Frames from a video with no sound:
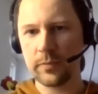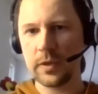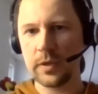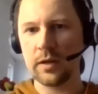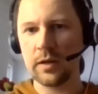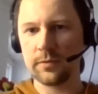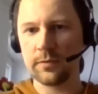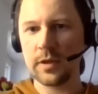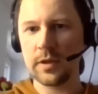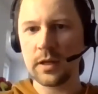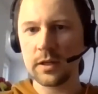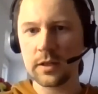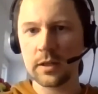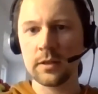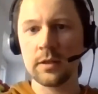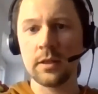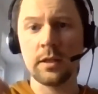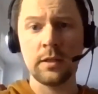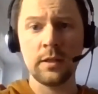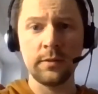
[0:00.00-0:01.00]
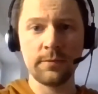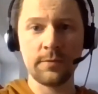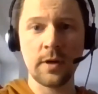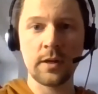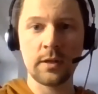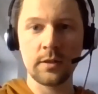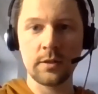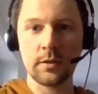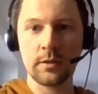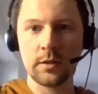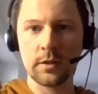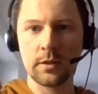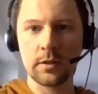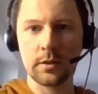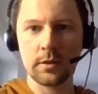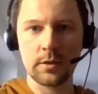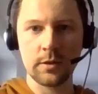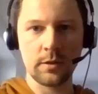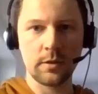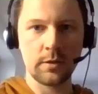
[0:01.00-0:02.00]
have that. And then the final,
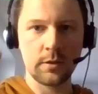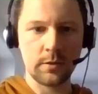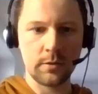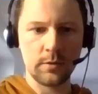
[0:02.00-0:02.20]
and uh,